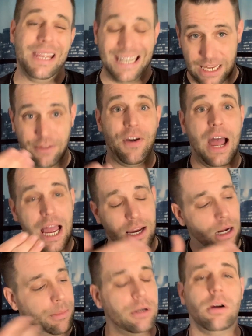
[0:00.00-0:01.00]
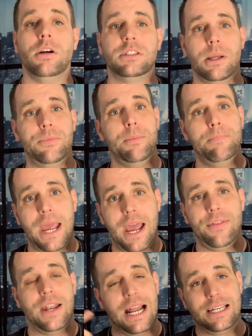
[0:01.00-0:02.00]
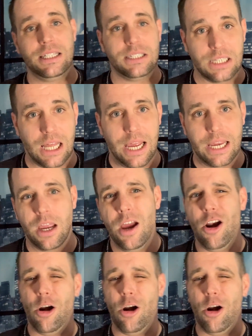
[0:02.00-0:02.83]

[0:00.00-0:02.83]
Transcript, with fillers: and if I come across something bad that I dislike,